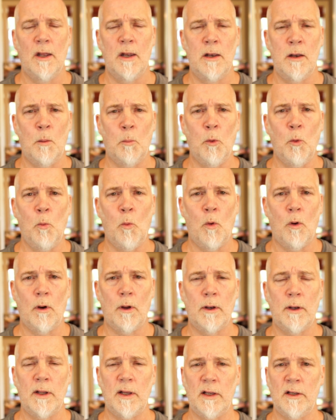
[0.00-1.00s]
Number
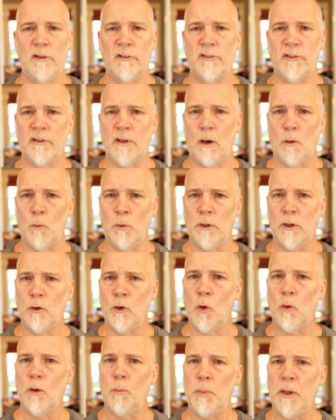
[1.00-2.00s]
one is that when you
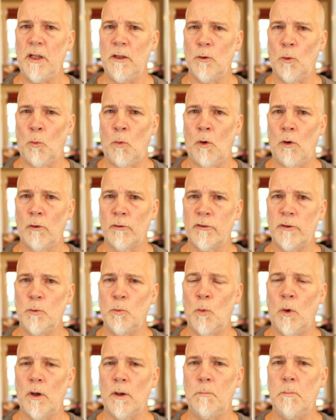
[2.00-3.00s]
go to paint the walls, you
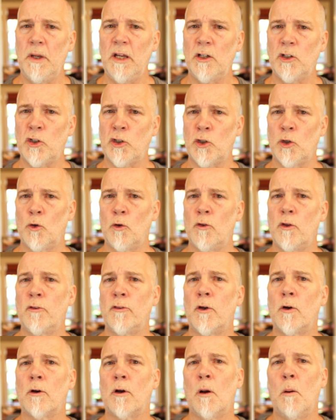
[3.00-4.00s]
want to make sure that
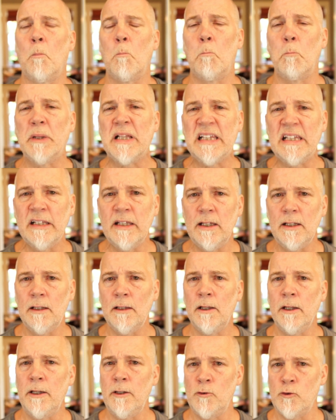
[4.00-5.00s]
they're
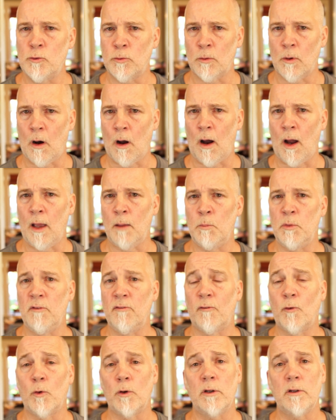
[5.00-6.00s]
completely dry
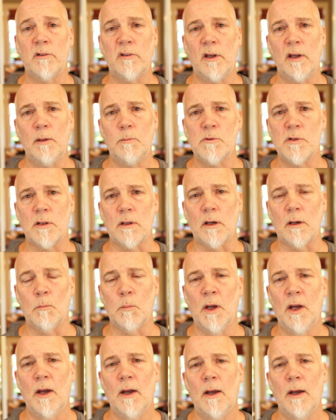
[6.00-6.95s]
before you tape to them.